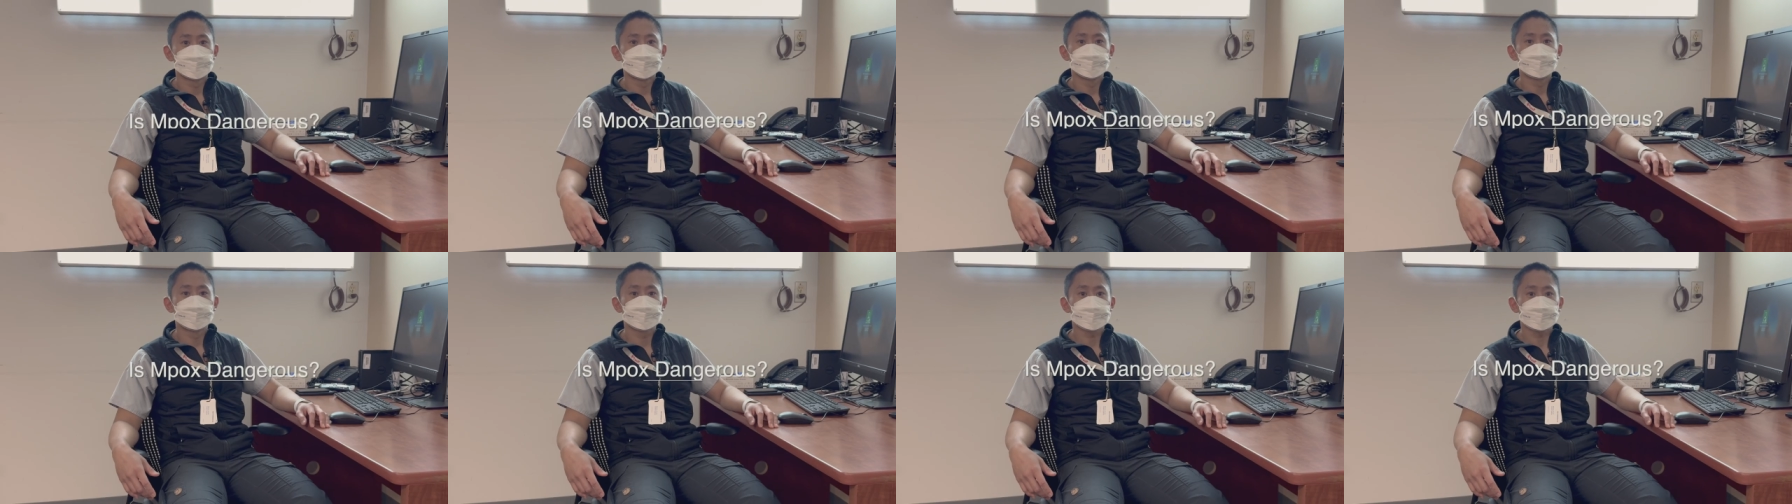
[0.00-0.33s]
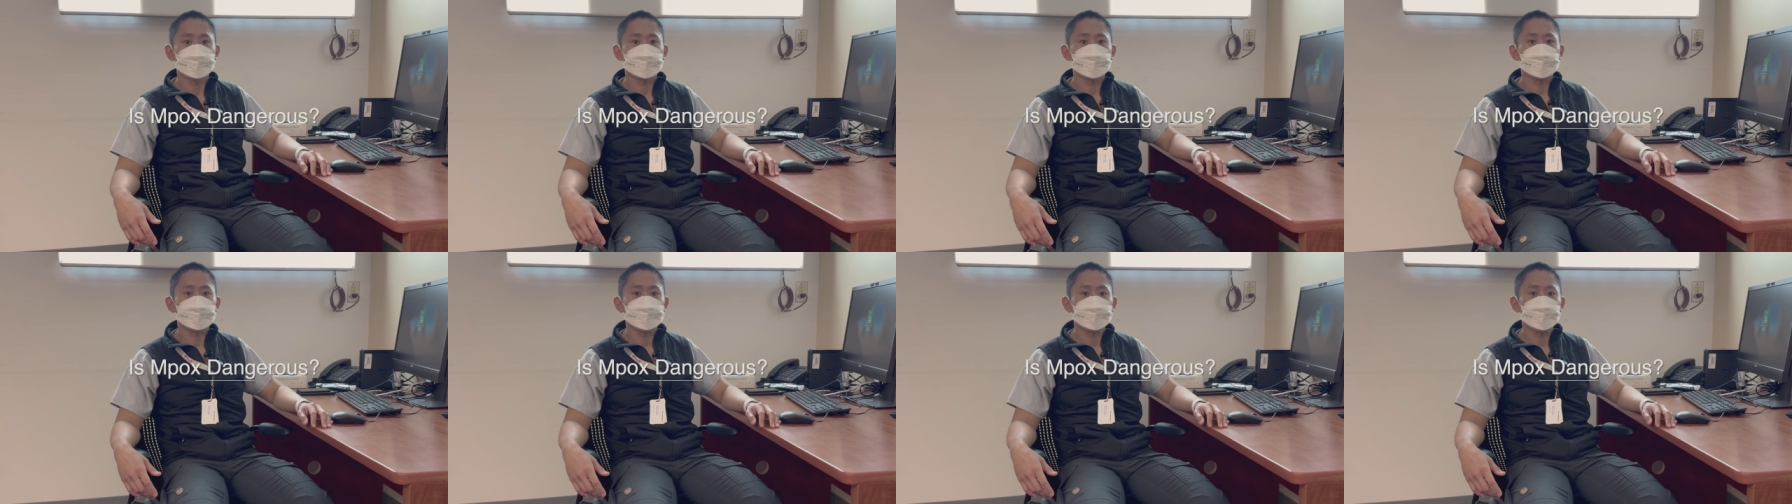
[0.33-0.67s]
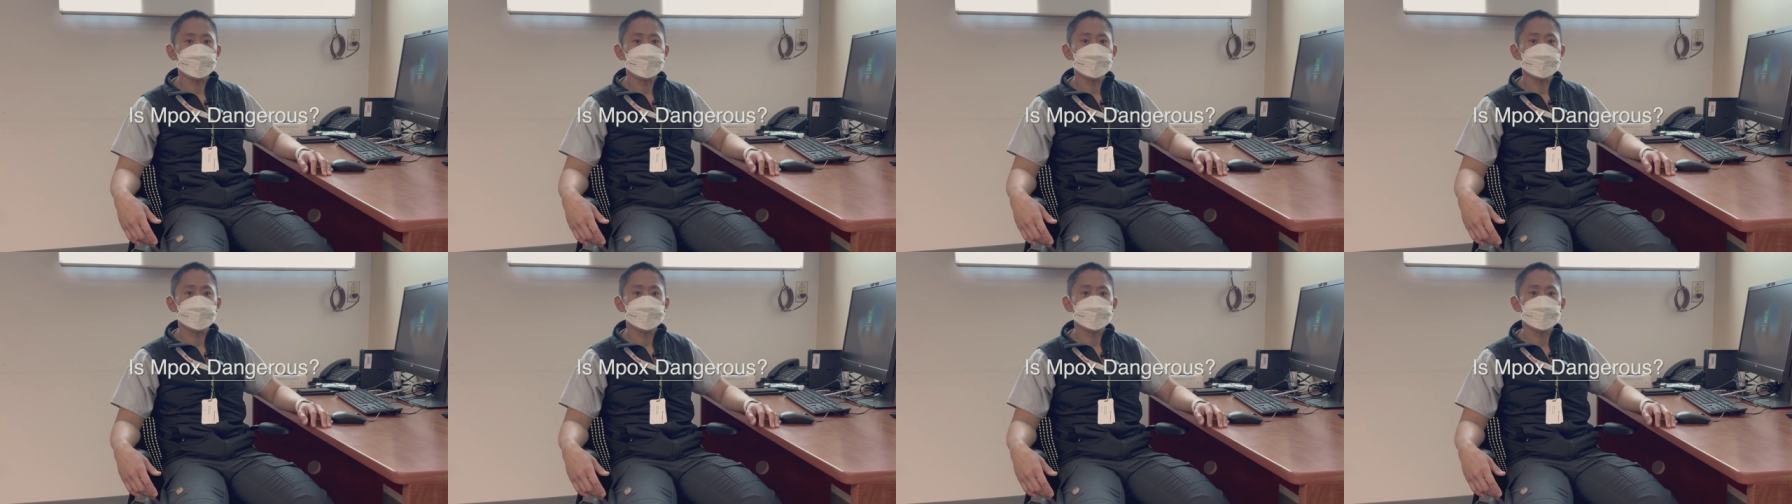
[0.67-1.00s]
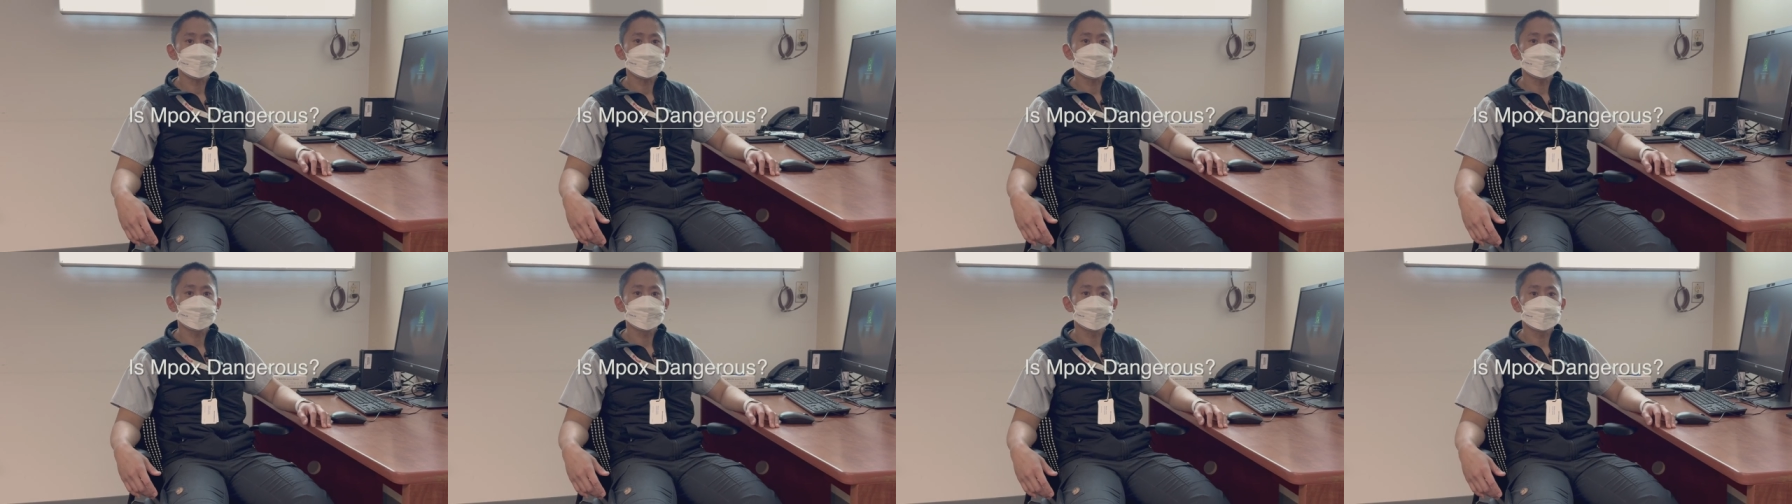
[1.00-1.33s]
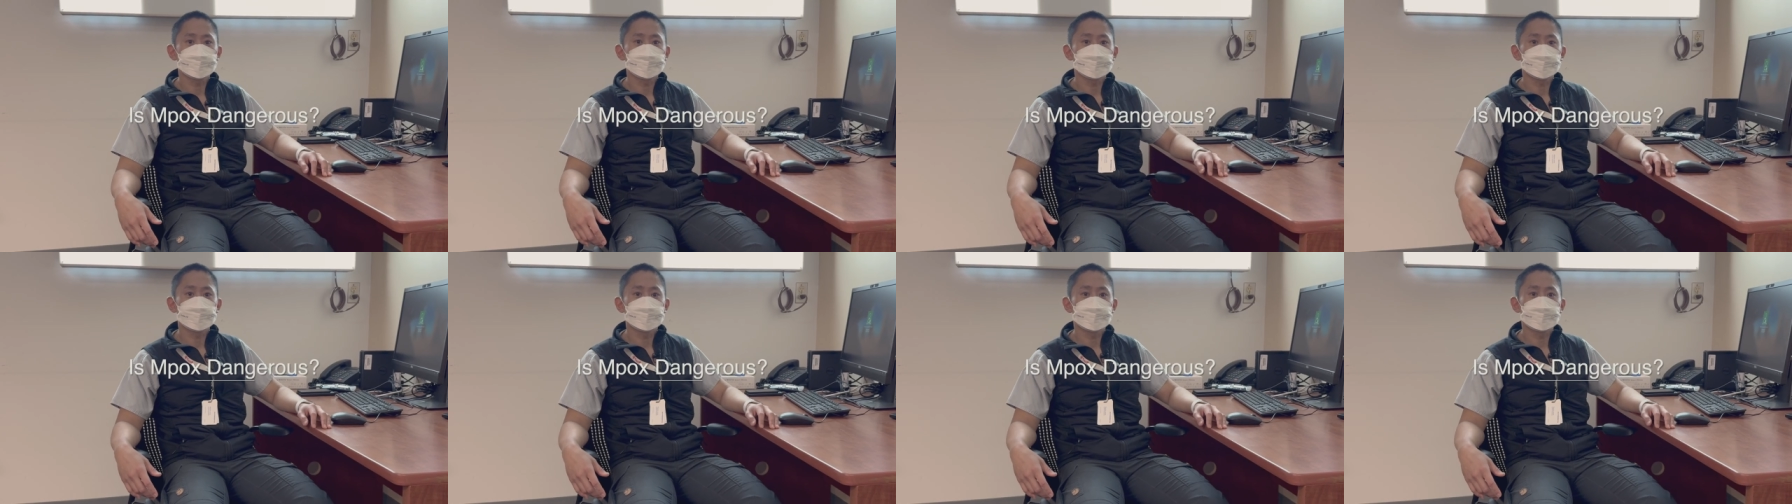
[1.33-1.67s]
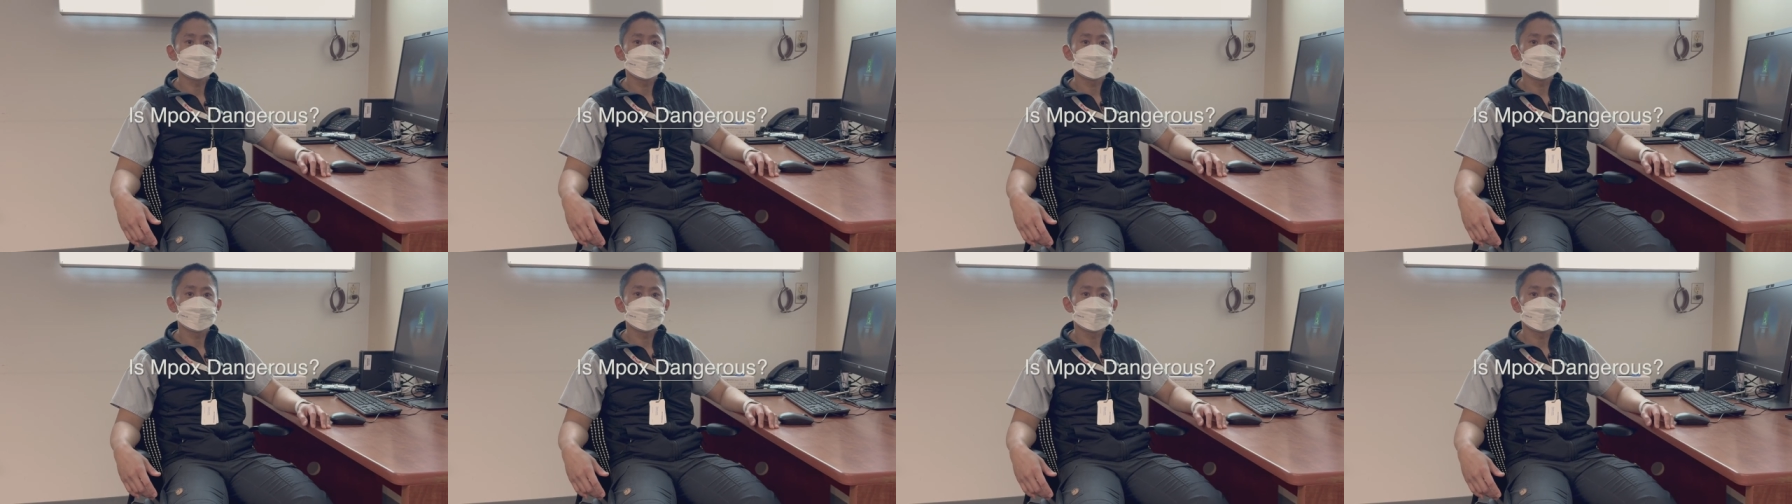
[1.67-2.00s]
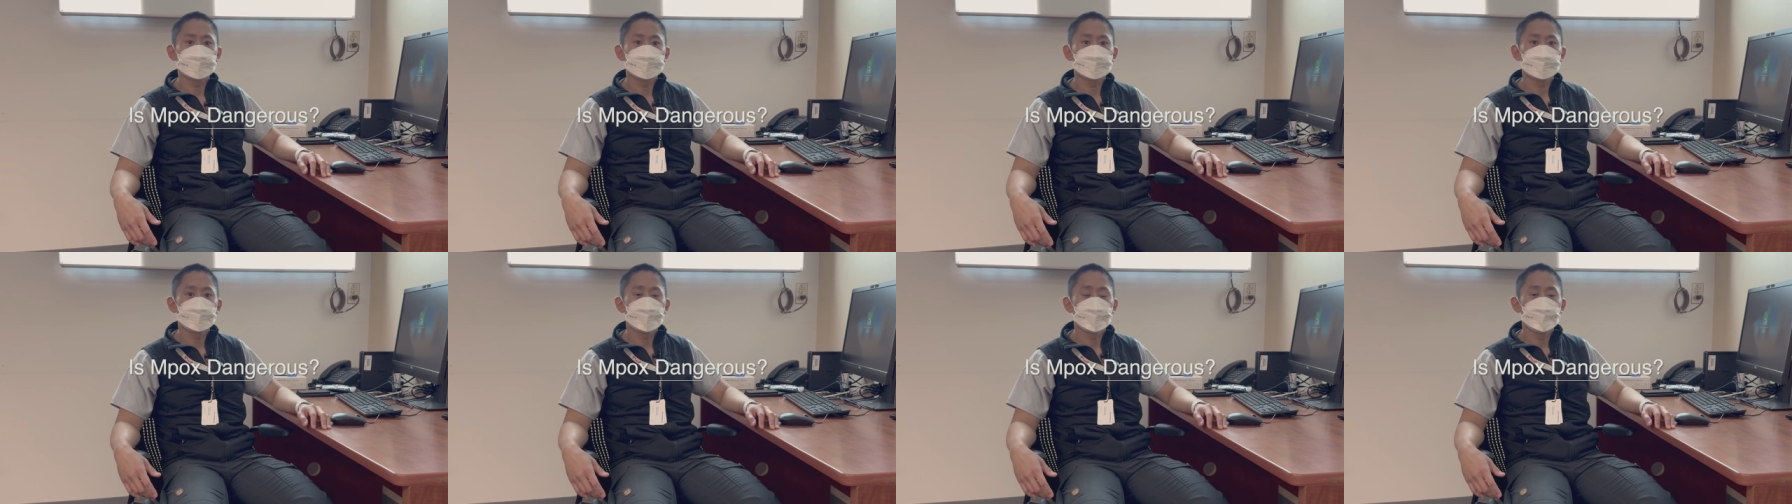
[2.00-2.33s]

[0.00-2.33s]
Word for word: it gets into humans, is it dangerous?